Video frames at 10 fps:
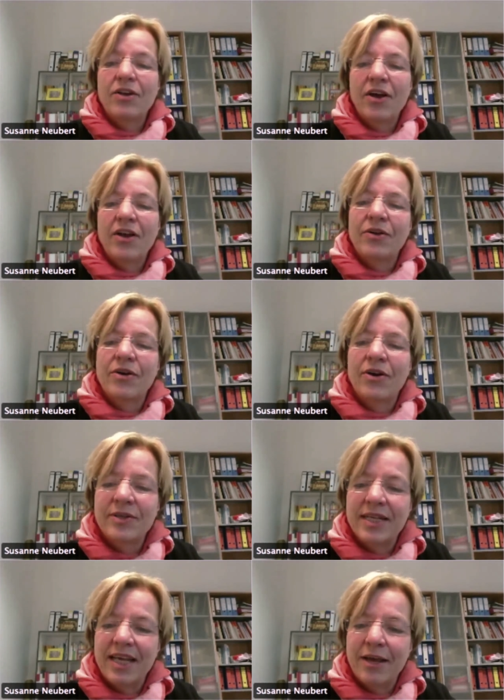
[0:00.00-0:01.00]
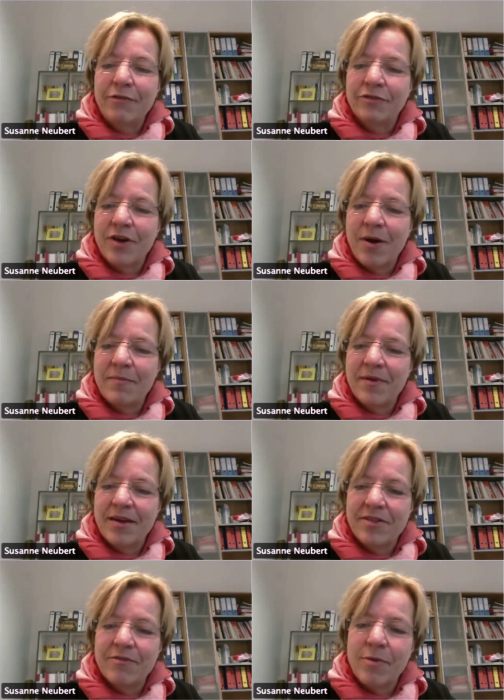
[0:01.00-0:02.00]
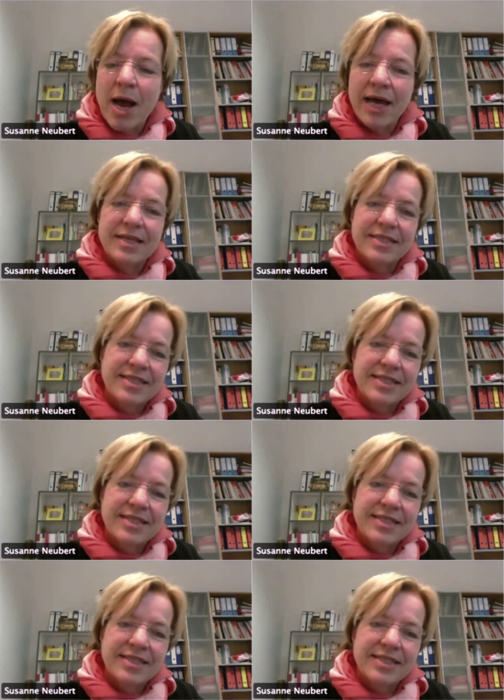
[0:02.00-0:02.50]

learn only from the whys.